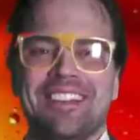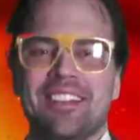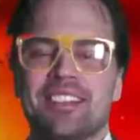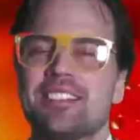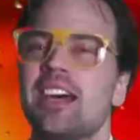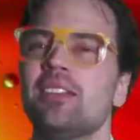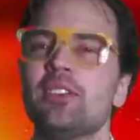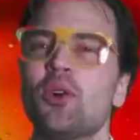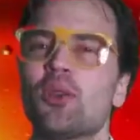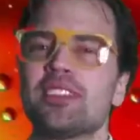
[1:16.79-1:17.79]

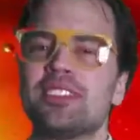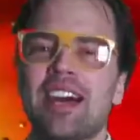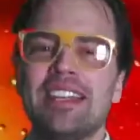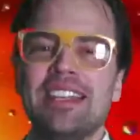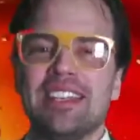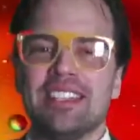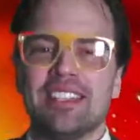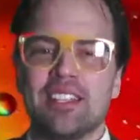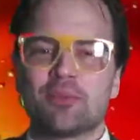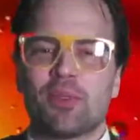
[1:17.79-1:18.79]
Salvador Dalí
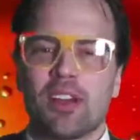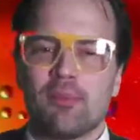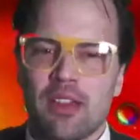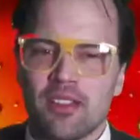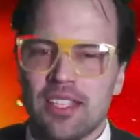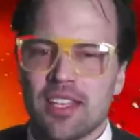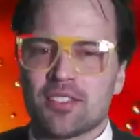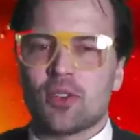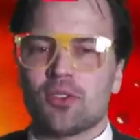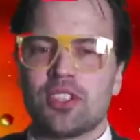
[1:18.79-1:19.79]
is primarily
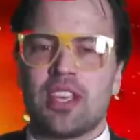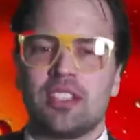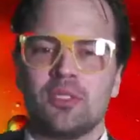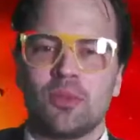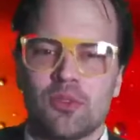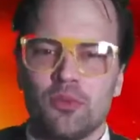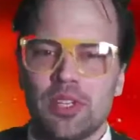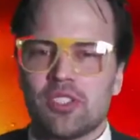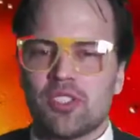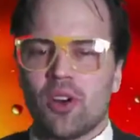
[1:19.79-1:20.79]
associated with
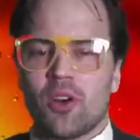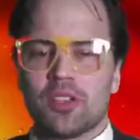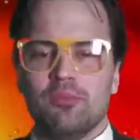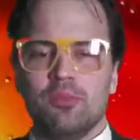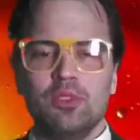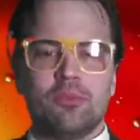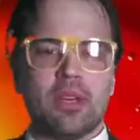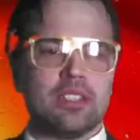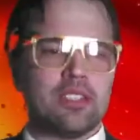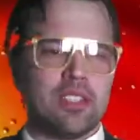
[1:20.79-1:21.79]
which art
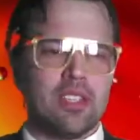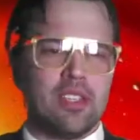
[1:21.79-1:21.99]
movement?